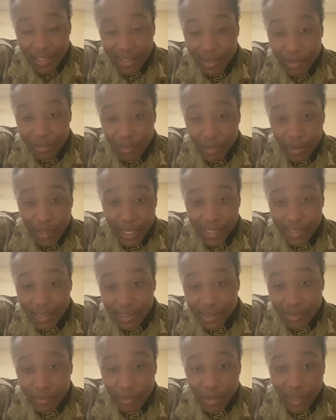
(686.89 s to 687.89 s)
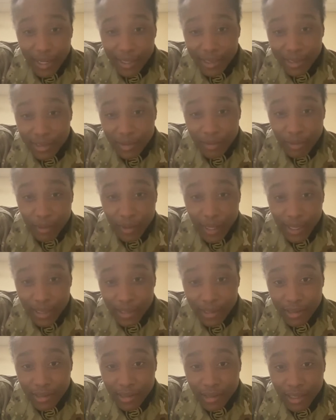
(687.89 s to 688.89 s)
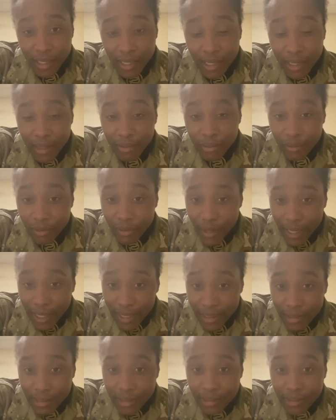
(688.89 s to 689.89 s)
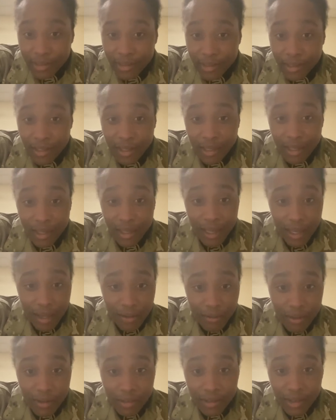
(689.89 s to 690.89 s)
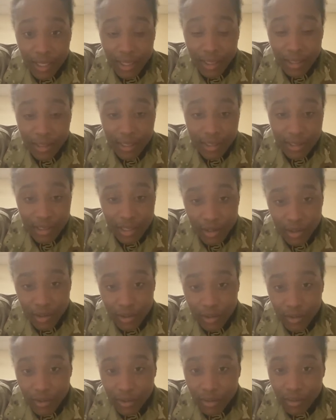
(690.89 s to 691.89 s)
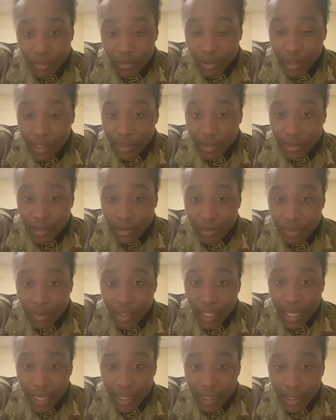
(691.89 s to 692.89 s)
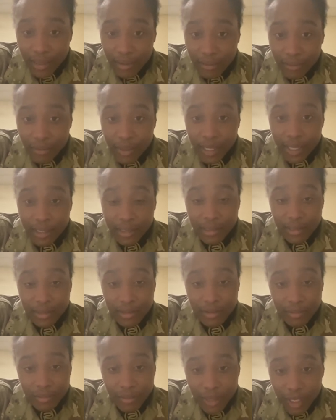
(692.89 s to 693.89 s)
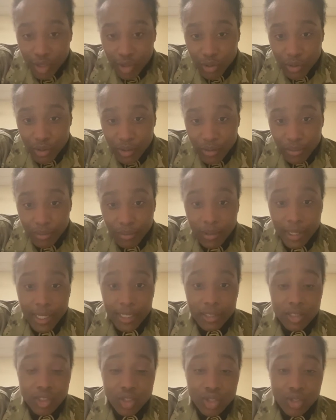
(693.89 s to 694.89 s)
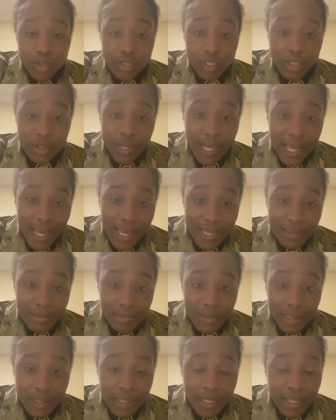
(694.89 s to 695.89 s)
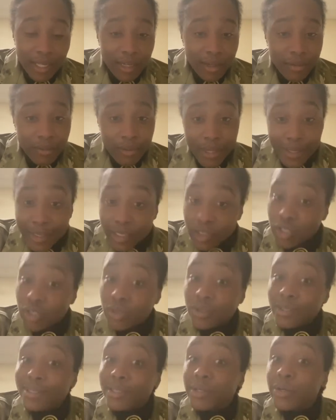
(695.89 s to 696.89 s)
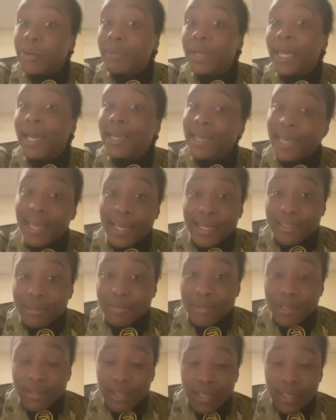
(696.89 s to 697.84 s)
practice, practice, practice. Practice everything they tell you. Practice plotting, practice measuring, practice shooting your azimuth, practice shooting your back azimuth.